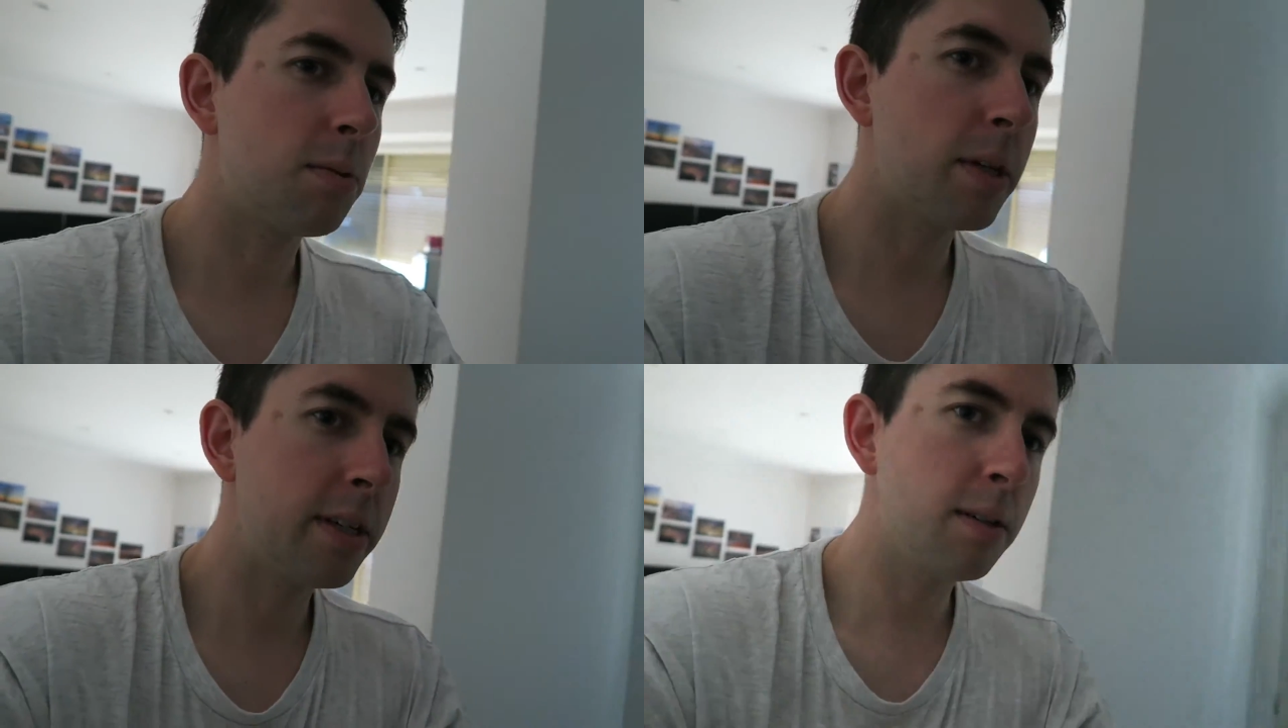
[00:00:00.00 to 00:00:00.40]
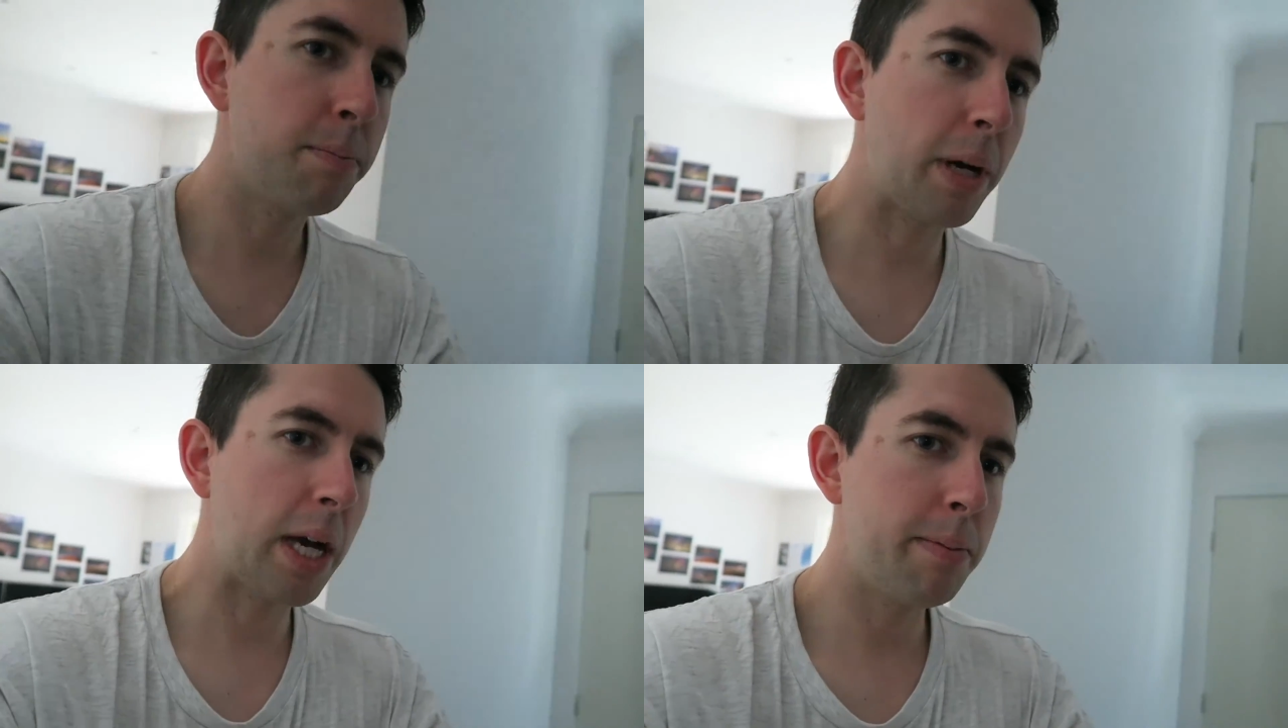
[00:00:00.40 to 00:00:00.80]
is where your
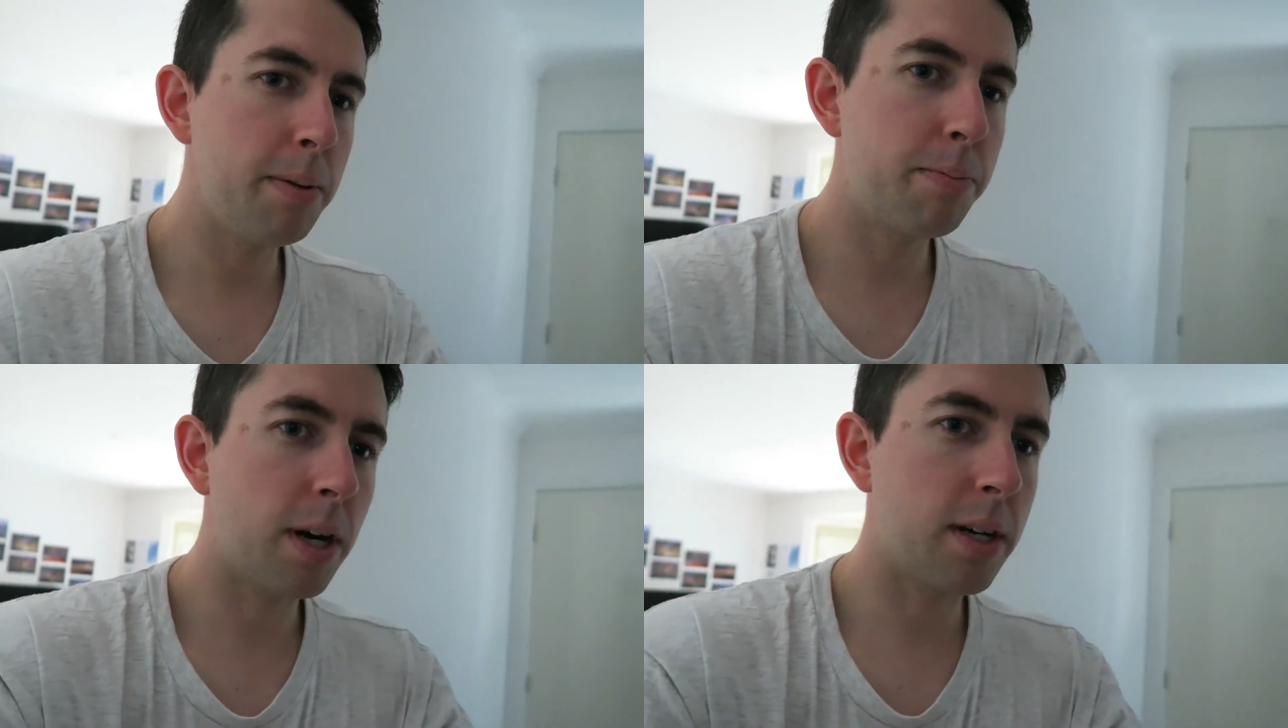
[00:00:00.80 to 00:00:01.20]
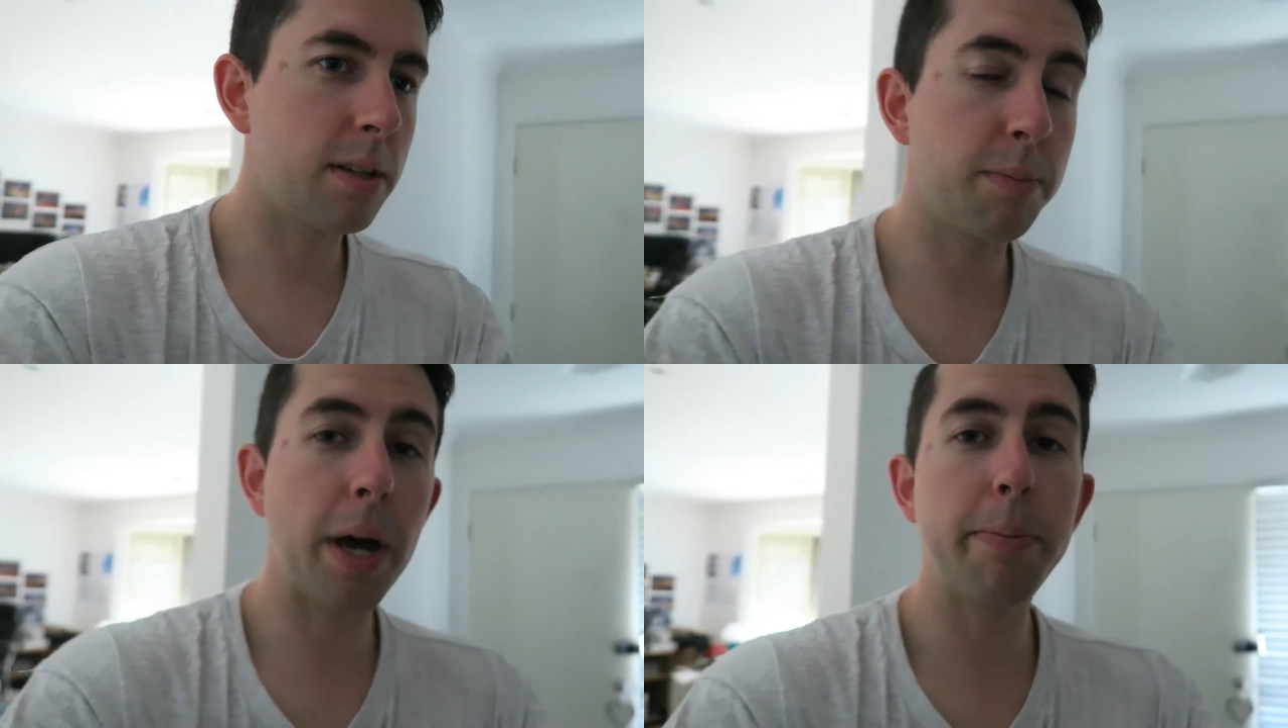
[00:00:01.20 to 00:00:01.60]

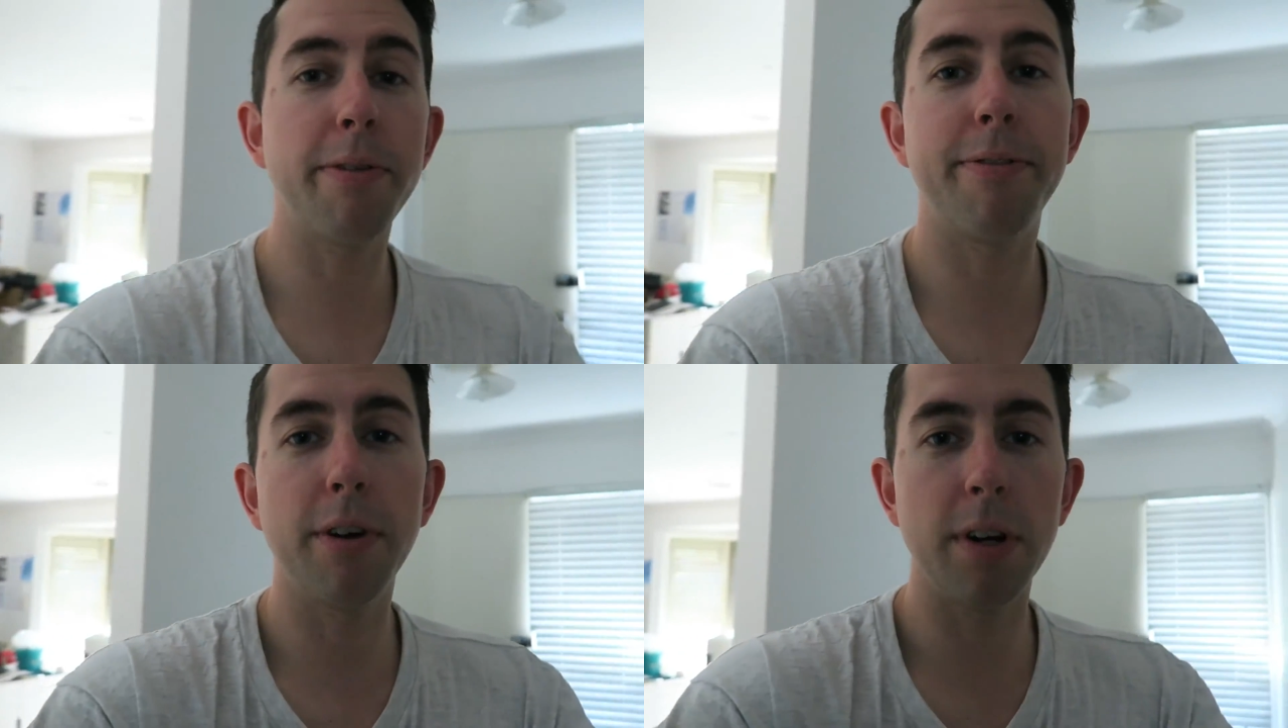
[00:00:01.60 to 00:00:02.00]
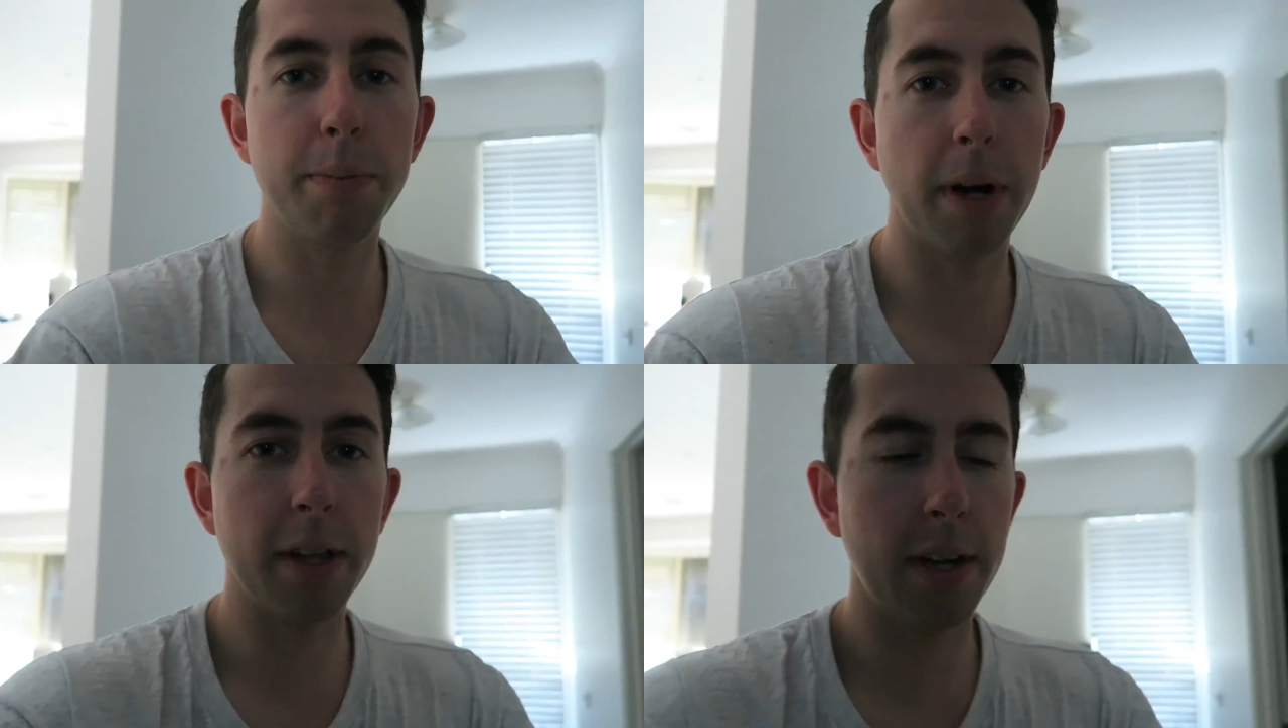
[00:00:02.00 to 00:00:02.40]
baby furry
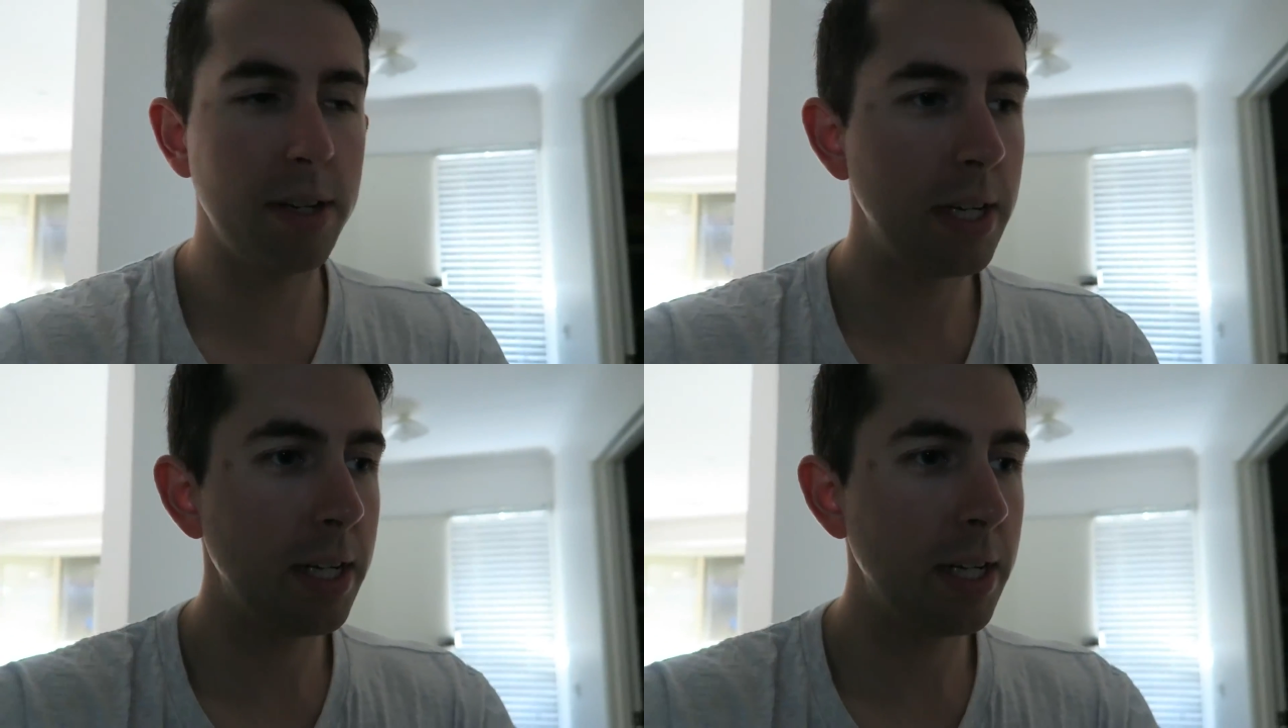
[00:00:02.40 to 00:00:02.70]
brother